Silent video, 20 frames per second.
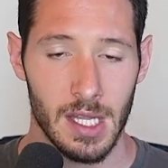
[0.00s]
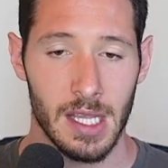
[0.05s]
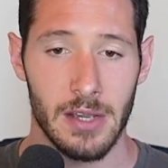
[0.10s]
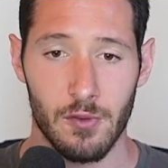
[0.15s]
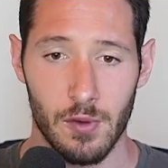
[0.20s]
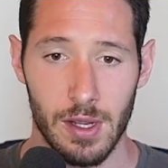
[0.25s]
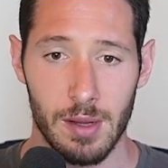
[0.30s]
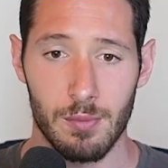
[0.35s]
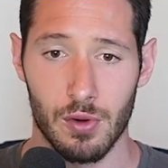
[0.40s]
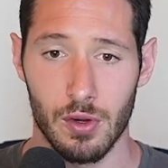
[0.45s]

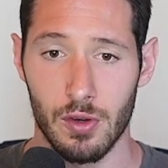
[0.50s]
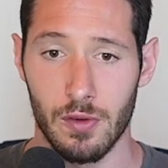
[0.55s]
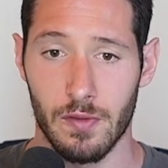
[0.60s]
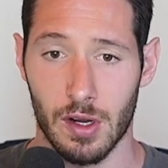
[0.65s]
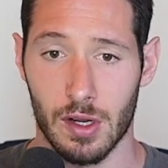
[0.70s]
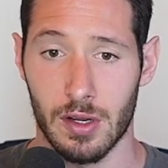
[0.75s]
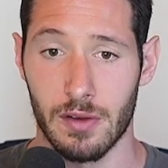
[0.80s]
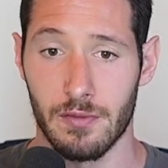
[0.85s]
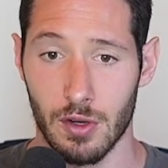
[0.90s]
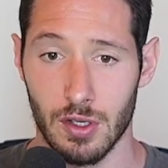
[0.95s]
If we improve
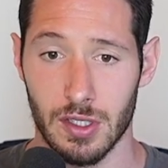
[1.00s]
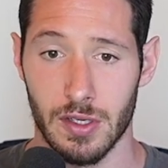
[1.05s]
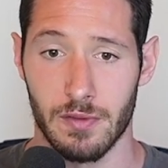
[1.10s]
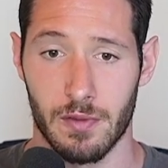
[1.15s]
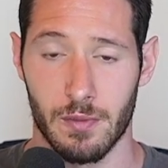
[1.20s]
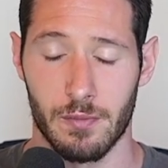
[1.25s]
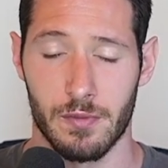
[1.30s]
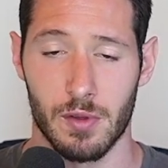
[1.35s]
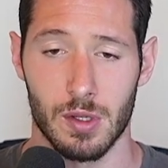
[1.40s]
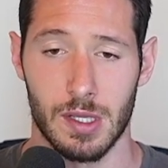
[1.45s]
our conversion
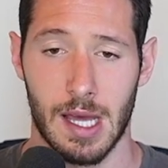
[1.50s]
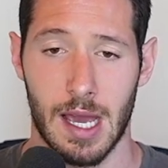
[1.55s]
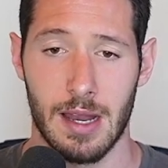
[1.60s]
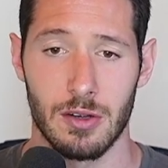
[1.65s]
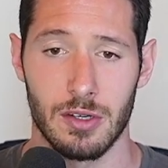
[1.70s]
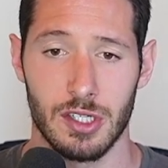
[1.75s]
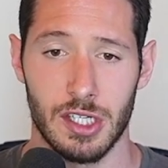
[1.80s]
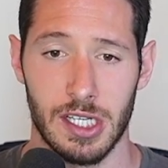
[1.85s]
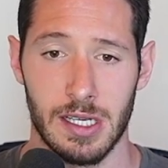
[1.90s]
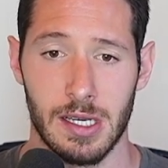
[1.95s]
from fuel to
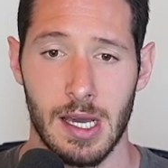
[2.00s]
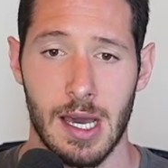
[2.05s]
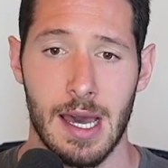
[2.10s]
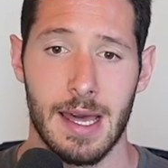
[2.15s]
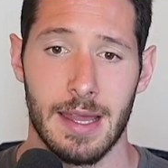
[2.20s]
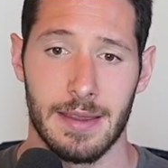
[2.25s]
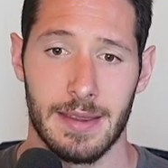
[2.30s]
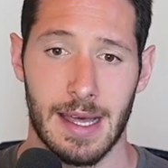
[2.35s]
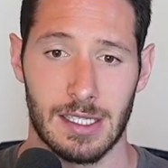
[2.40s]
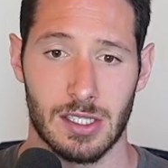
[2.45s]
energy,
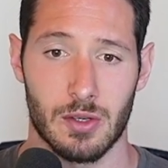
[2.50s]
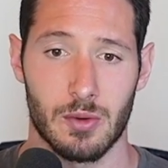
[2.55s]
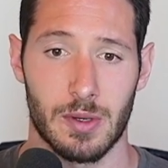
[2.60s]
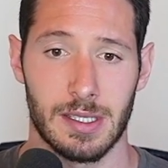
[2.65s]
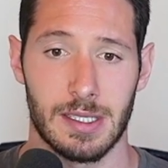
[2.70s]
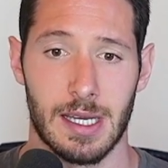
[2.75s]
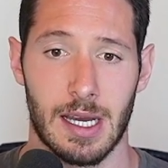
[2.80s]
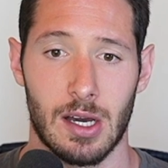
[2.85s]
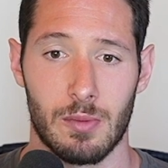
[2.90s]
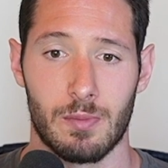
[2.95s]
that's
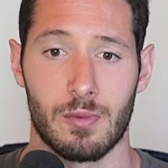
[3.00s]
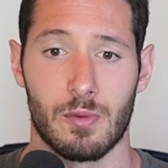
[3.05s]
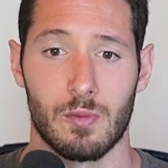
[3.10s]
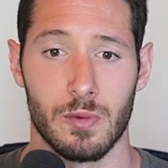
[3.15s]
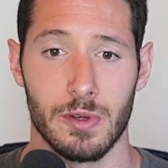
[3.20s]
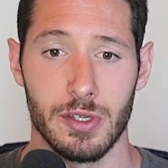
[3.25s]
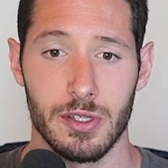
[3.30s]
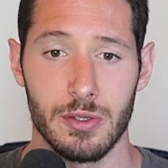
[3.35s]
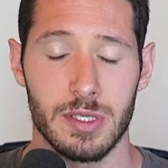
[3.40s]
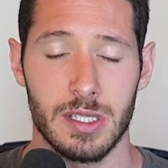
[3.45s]
going to help
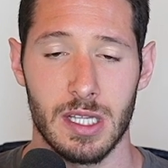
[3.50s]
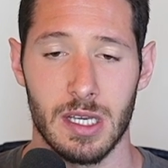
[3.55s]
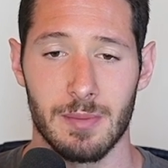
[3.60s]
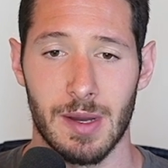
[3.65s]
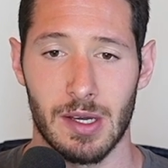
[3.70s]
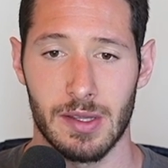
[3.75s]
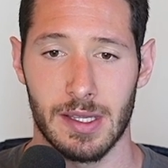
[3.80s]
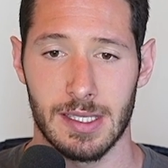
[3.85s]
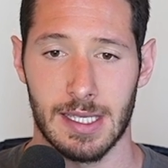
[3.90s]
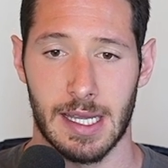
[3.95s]
reduce the
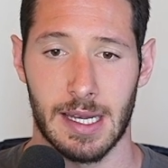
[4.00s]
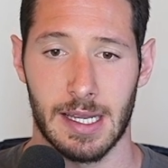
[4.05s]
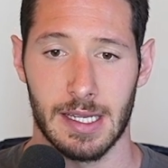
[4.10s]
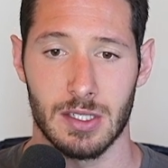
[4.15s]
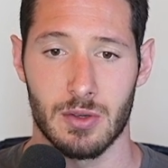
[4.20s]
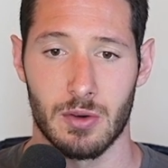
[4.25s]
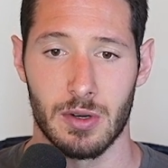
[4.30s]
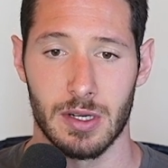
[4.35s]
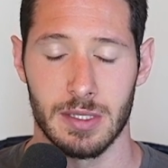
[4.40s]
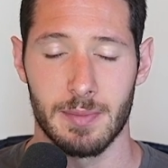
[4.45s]
amount that's getting
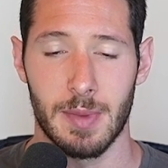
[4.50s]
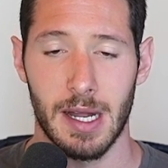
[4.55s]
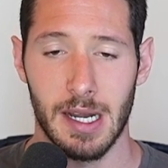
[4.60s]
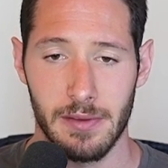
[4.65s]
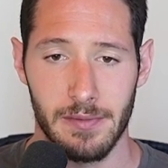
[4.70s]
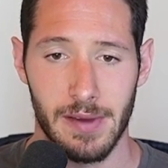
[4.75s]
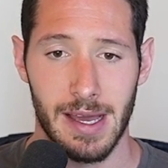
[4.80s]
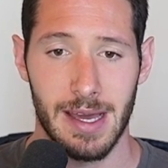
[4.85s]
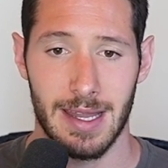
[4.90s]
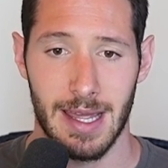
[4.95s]
stored as
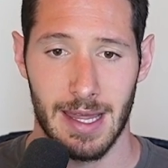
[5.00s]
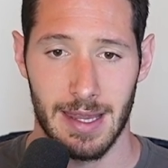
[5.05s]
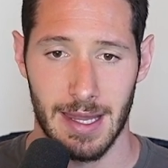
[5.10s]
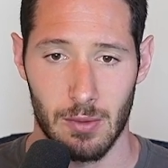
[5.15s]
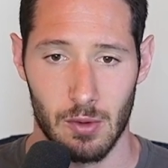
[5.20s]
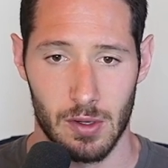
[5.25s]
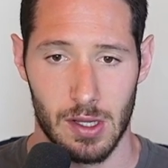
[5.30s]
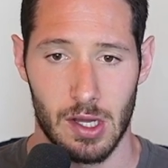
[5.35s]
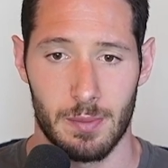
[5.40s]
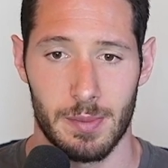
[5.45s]
body fat, and
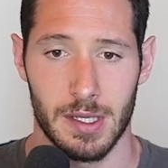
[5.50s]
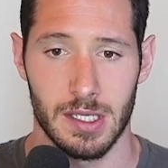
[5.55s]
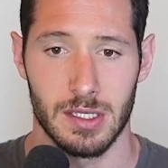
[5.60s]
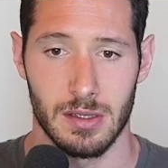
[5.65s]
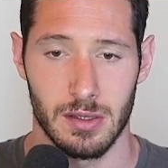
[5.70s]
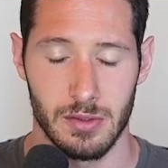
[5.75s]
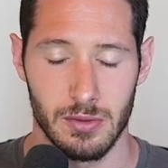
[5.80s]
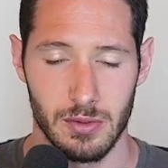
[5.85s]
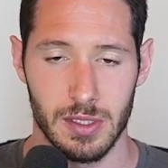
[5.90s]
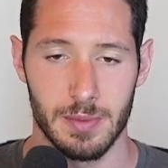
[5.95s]
that will help
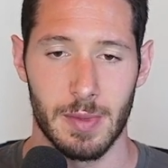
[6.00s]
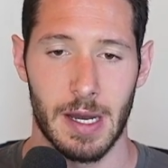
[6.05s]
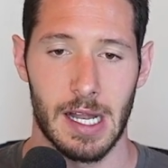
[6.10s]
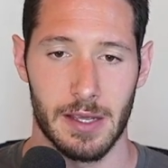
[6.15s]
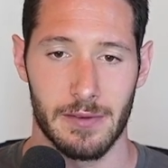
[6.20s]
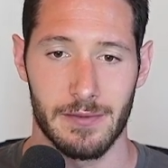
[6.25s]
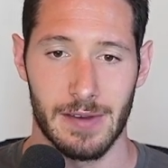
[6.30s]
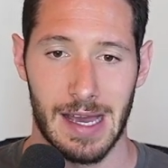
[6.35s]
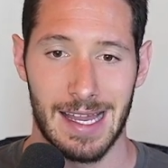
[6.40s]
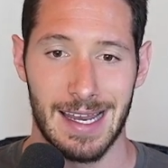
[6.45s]
us lose
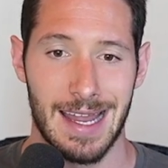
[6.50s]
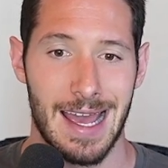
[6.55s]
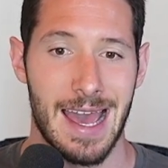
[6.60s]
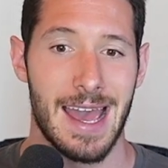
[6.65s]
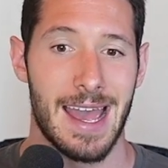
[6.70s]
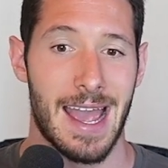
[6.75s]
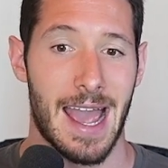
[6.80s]
body fat.